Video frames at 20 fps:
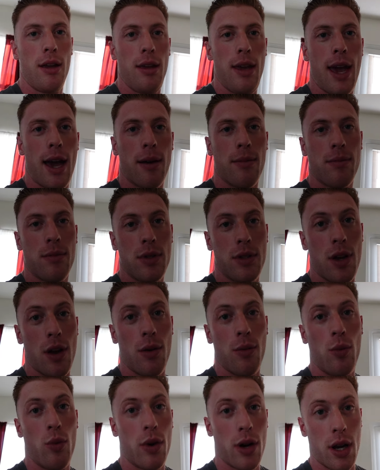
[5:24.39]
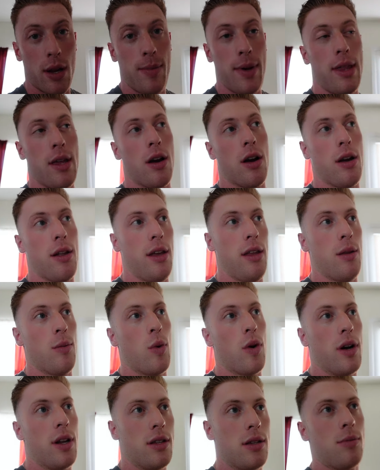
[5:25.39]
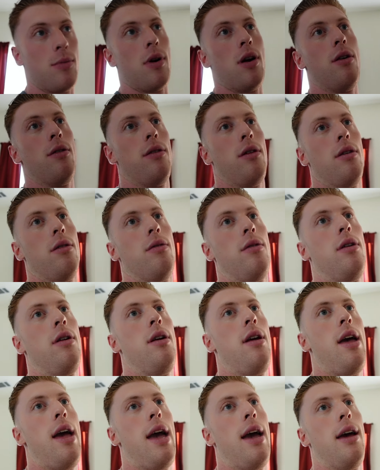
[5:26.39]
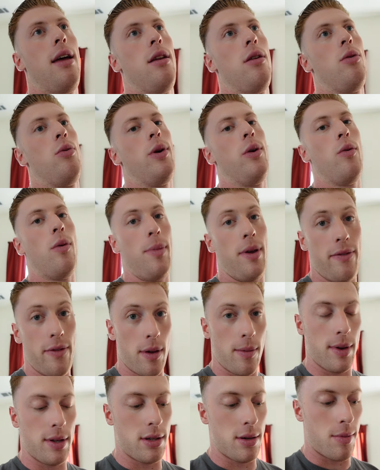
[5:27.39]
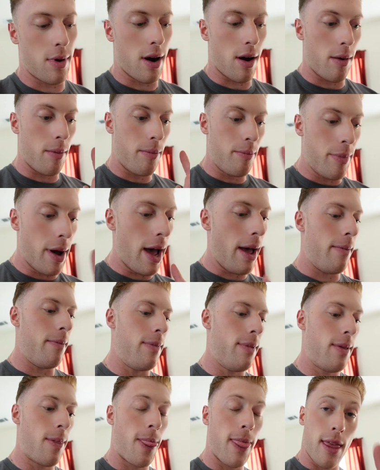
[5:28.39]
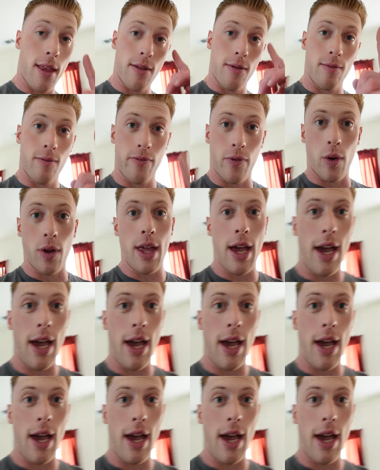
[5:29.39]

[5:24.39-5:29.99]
yeah, so we're gonna be there early in the morning tomorrow though, and we will be filming tomorrow. But full